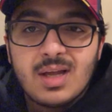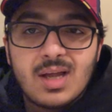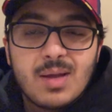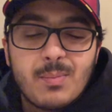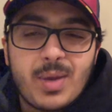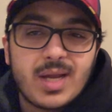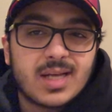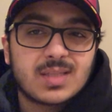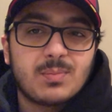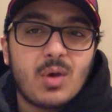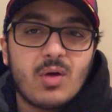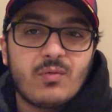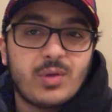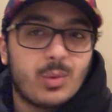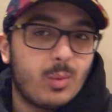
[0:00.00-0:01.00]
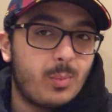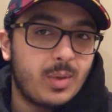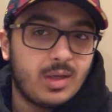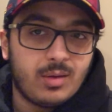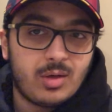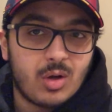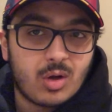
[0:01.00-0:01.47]
Paying a small fee will be,
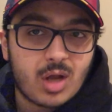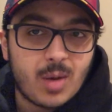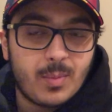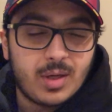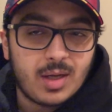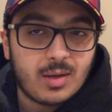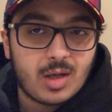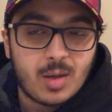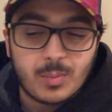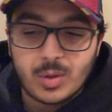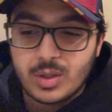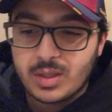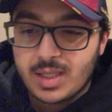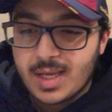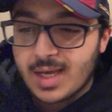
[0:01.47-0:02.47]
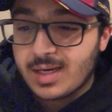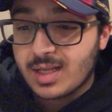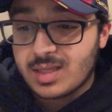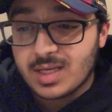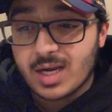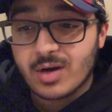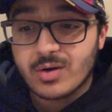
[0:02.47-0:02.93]
you know, come good in the end. I
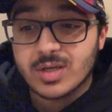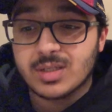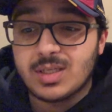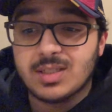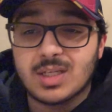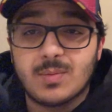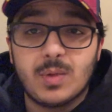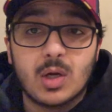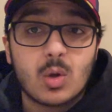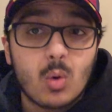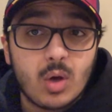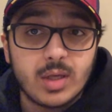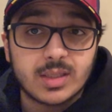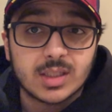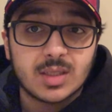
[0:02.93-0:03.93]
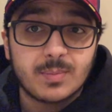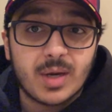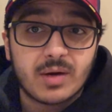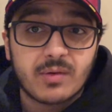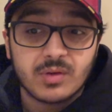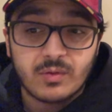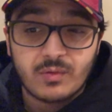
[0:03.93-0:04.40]
think Eric Garcia is going to be a quality center
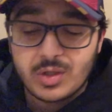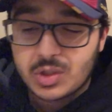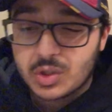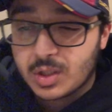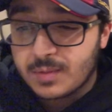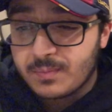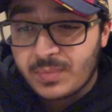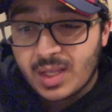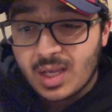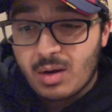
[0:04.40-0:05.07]
back for the future.